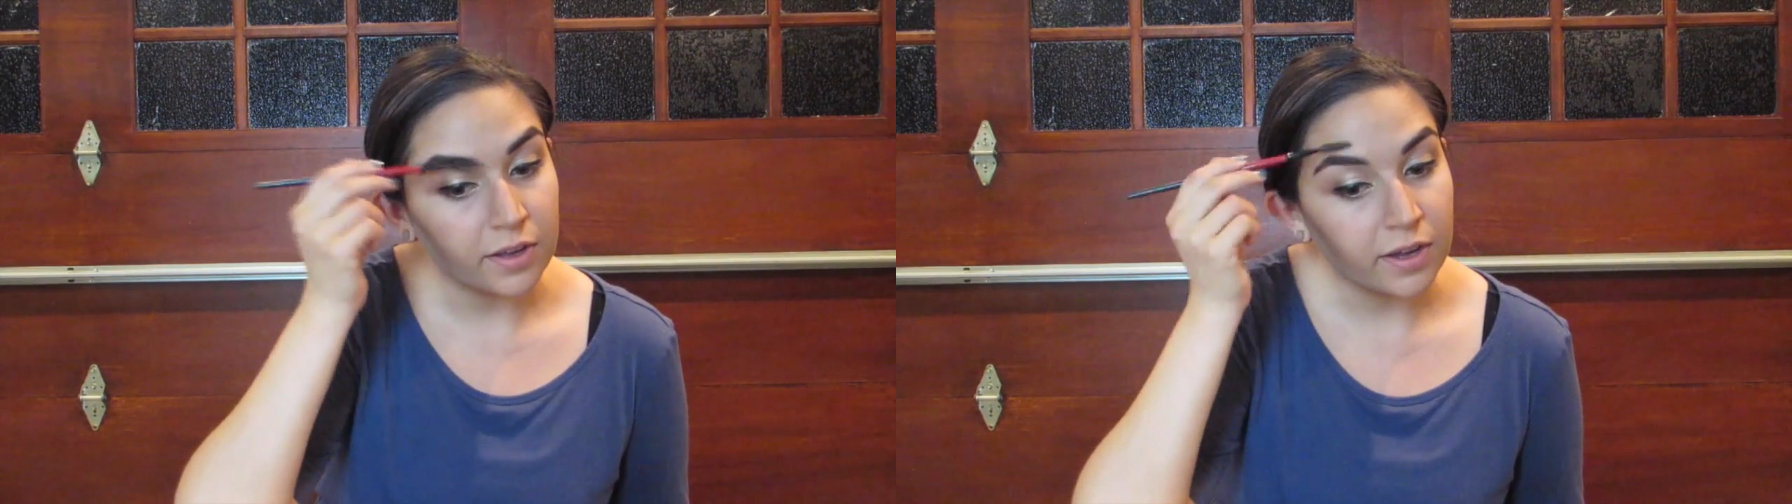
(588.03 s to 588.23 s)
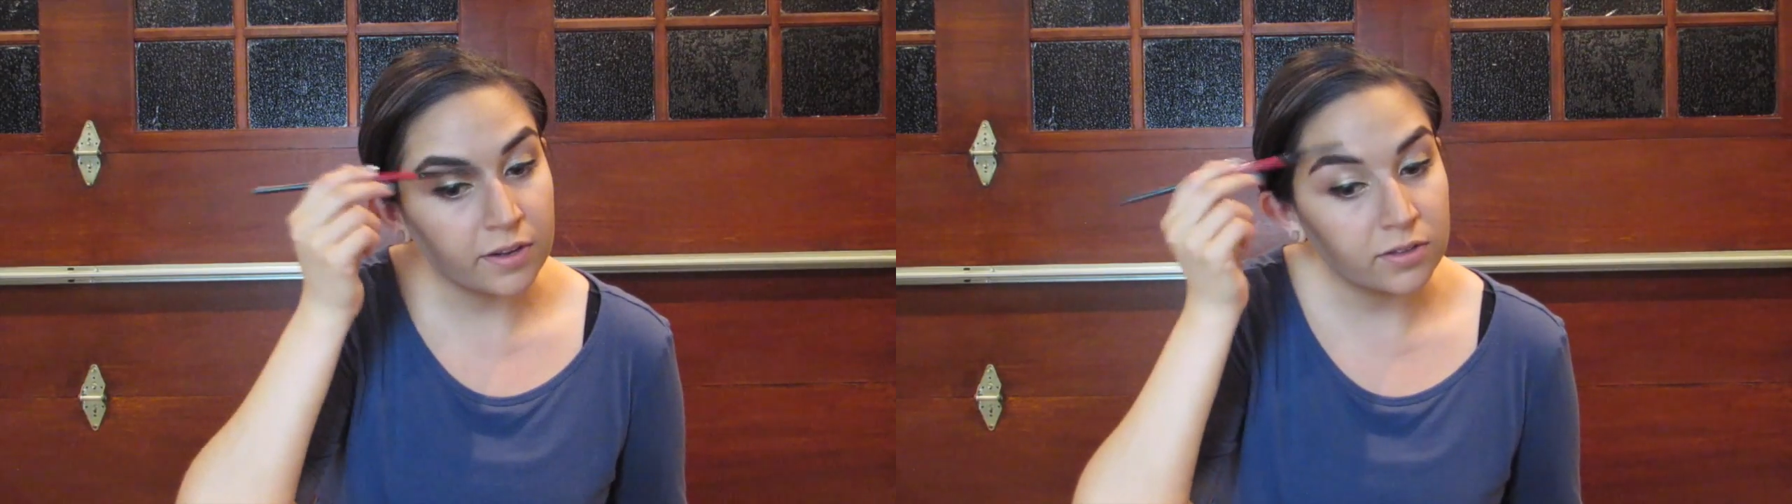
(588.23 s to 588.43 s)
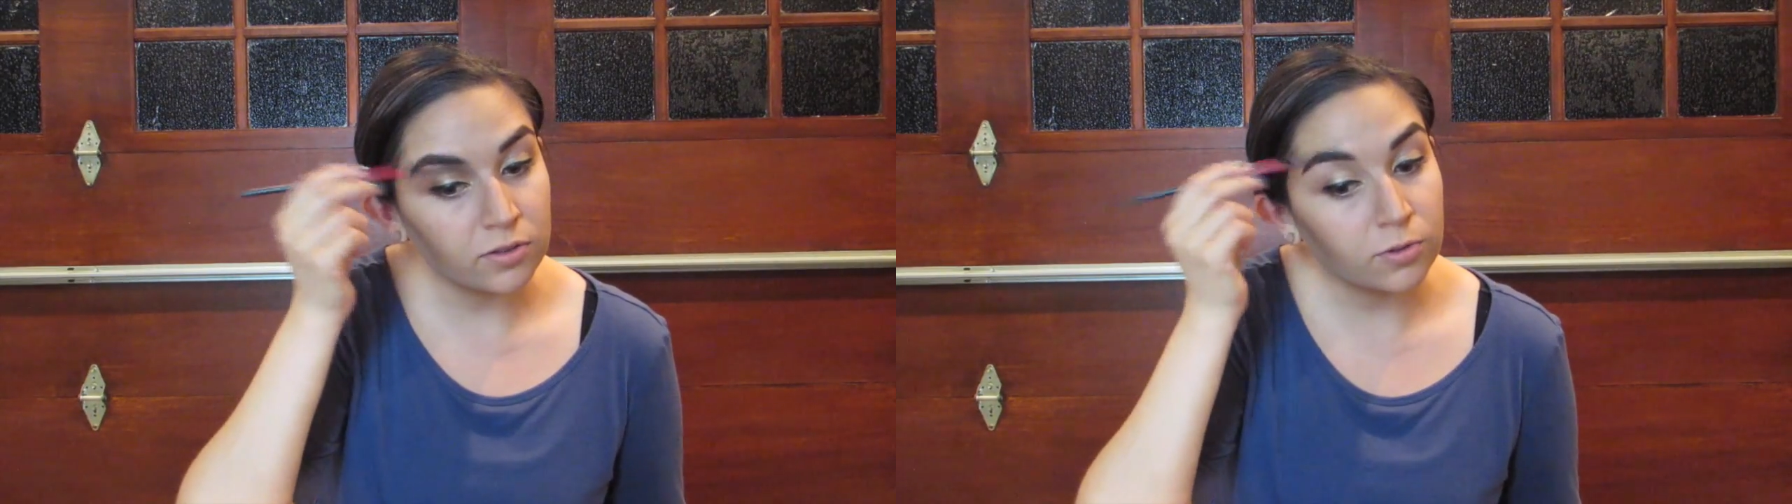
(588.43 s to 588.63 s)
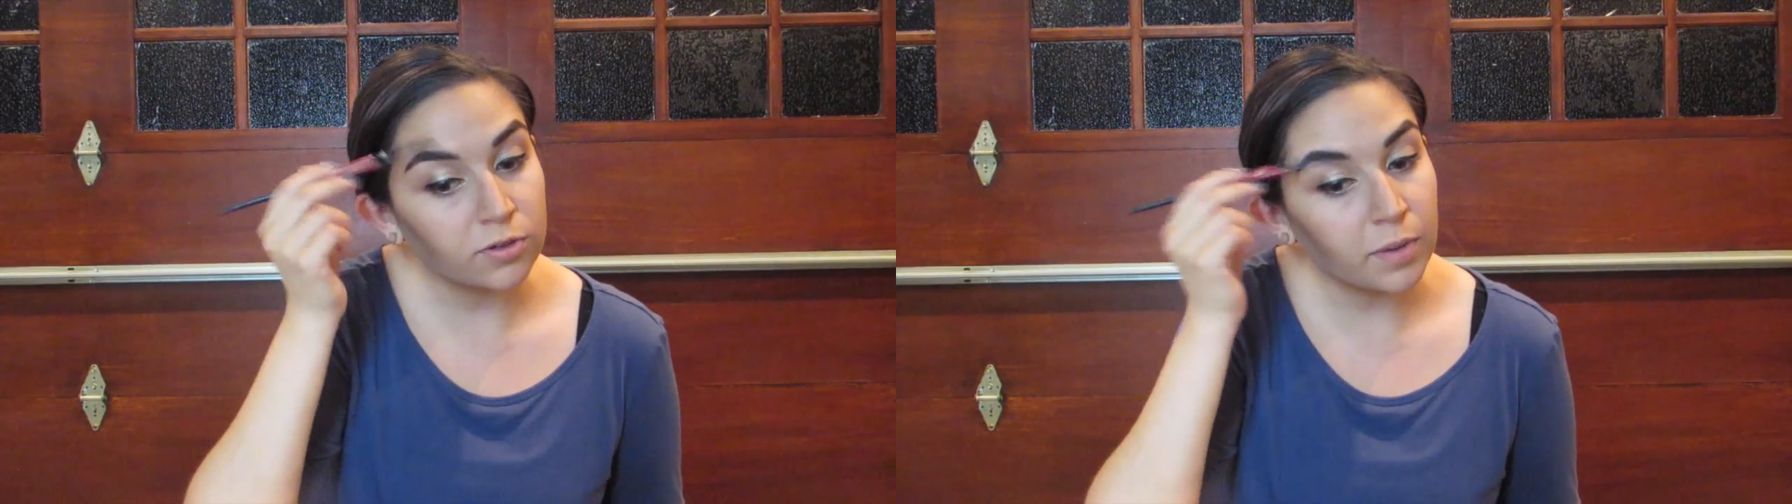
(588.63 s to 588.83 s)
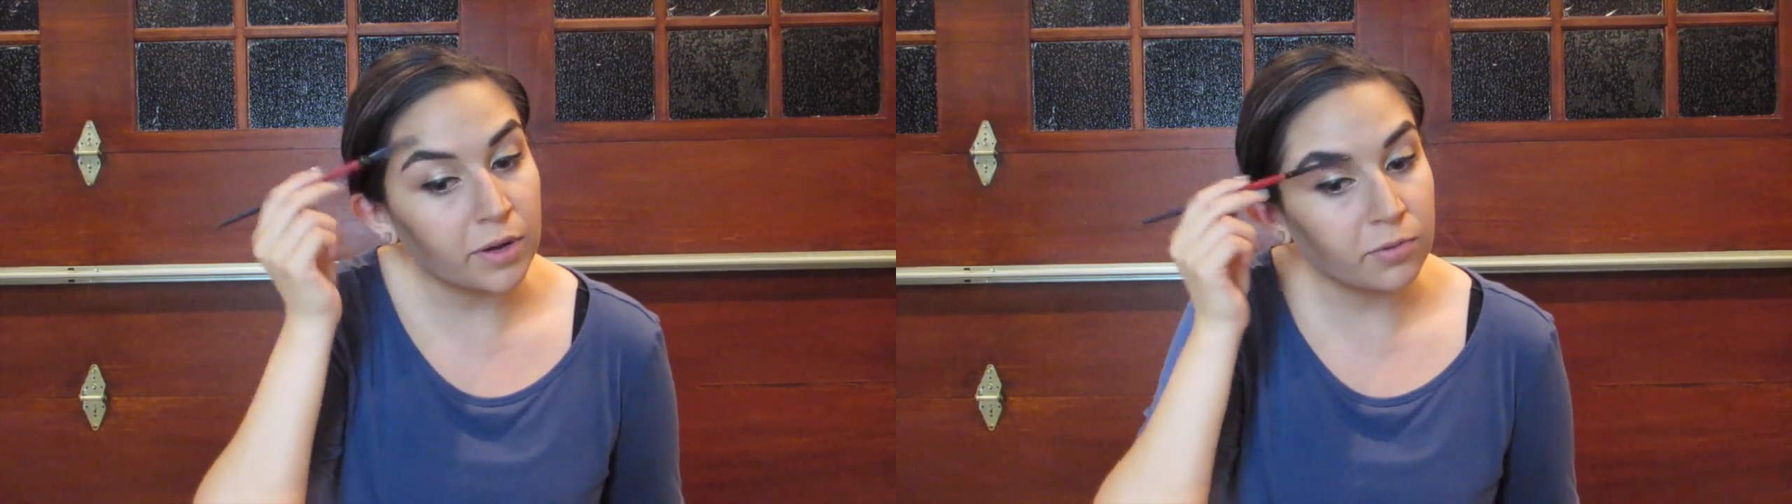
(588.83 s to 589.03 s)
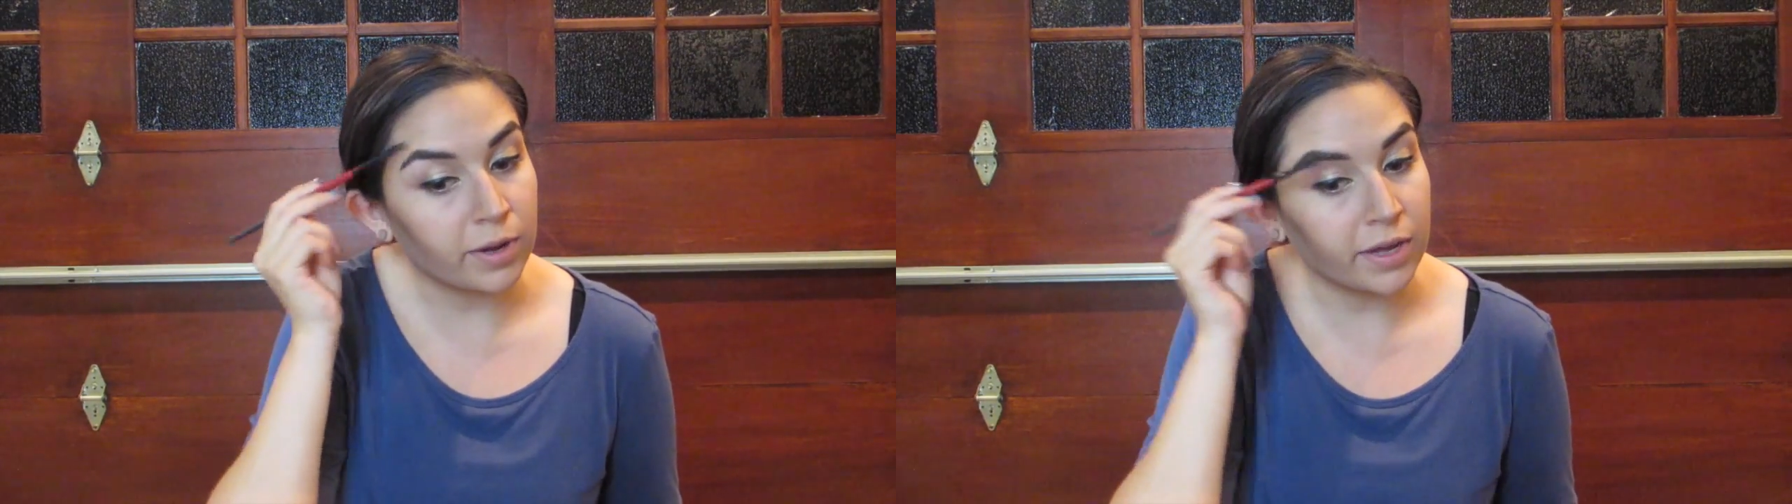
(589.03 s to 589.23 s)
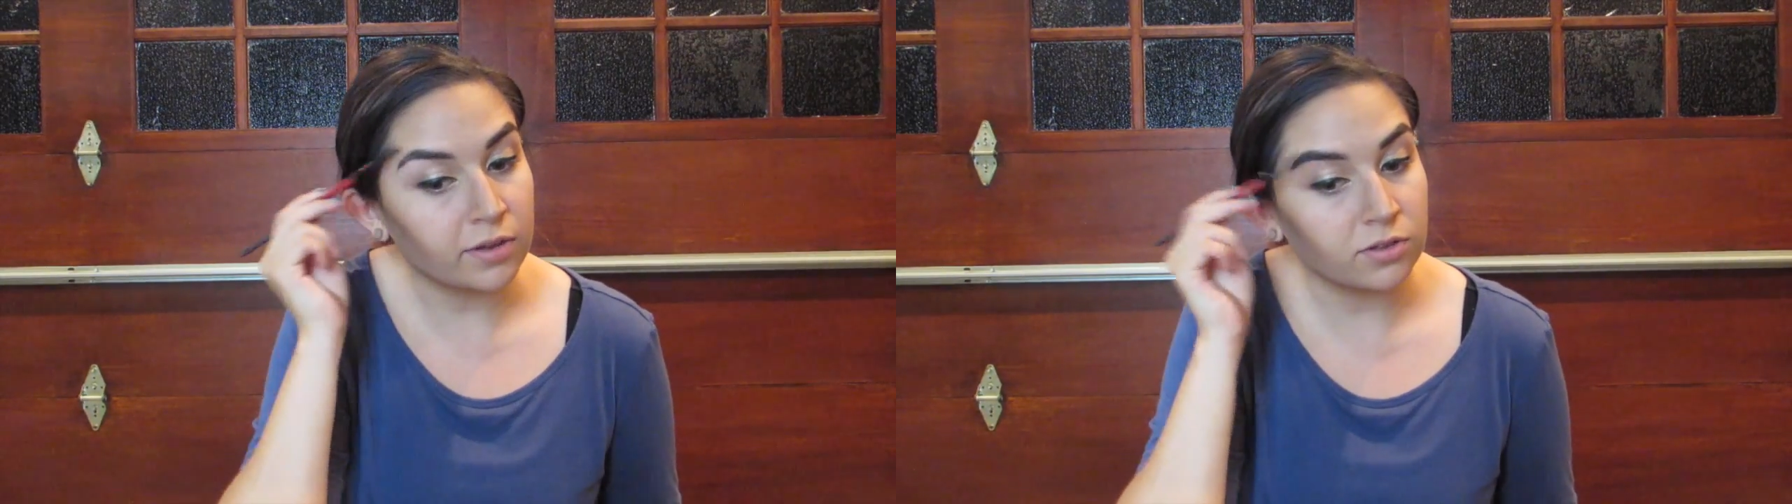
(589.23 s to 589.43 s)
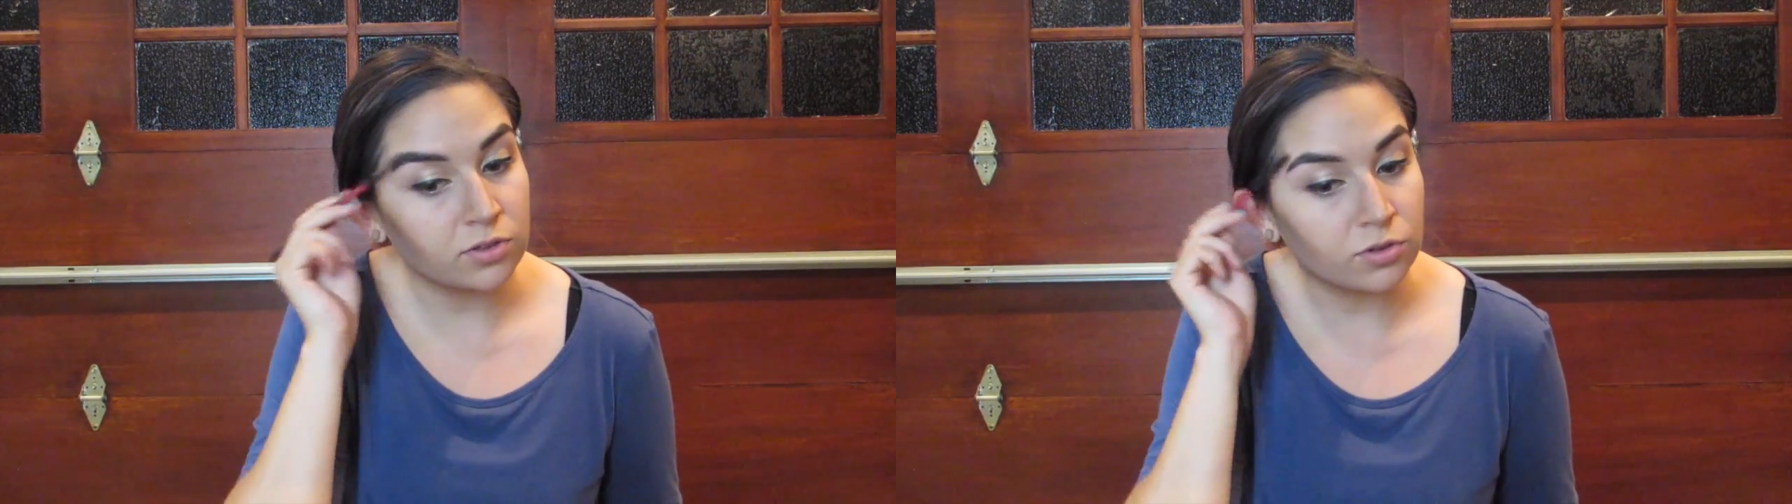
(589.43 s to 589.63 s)
and it's sort of my way
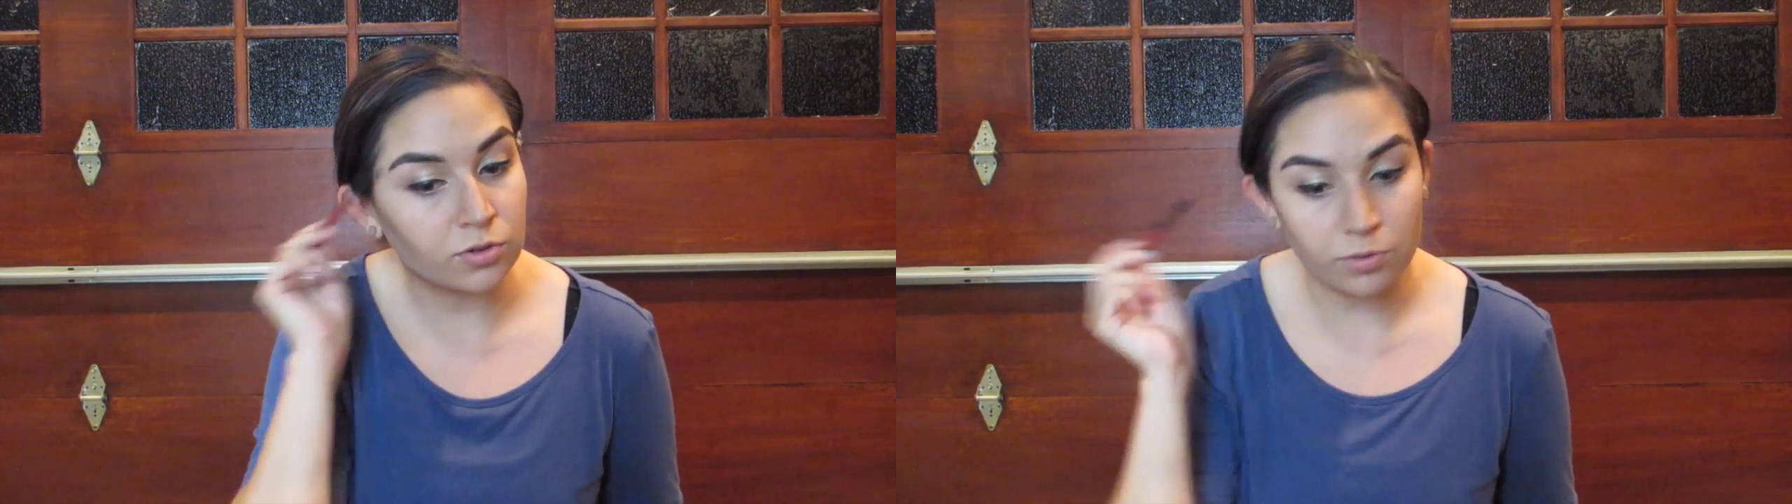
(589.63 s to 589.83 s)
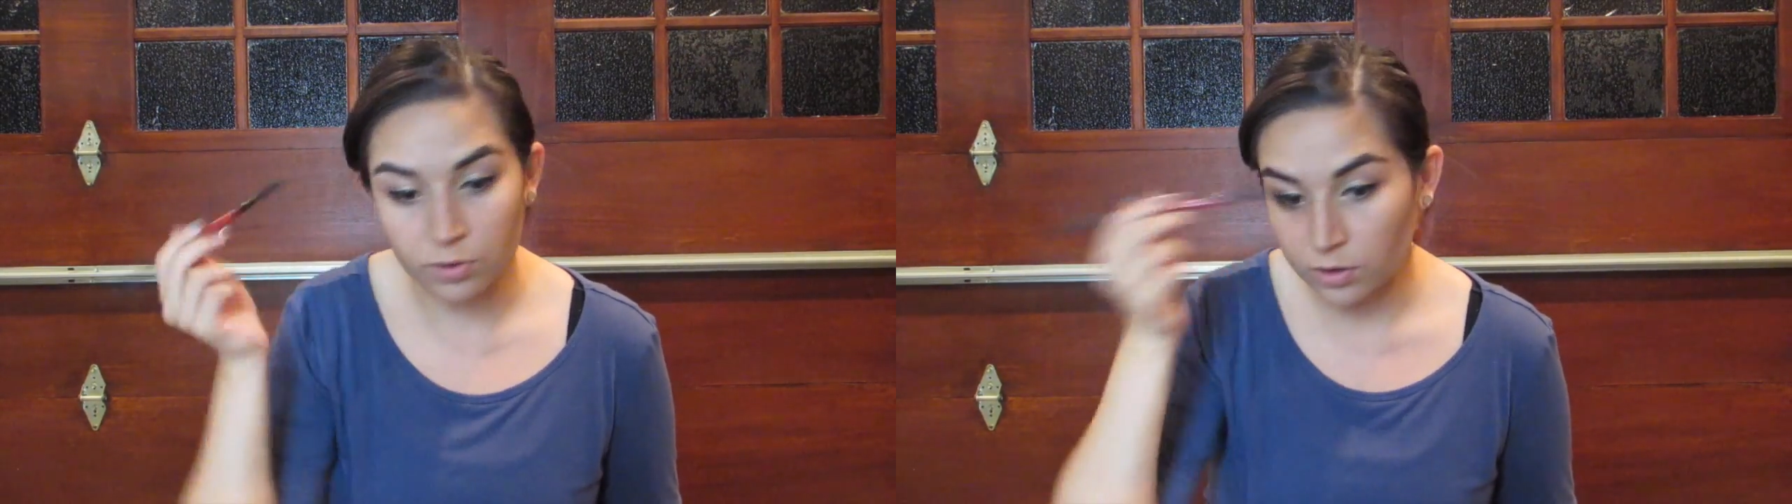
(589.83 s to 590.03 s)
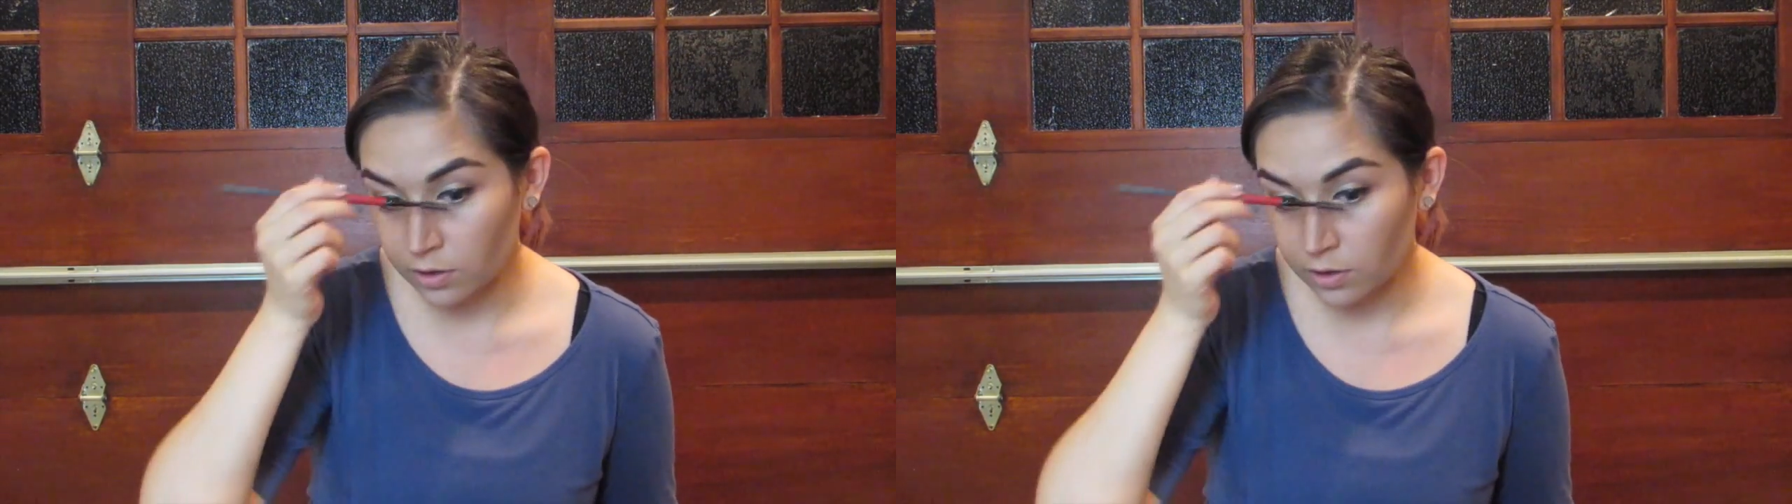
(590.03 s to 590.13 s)
to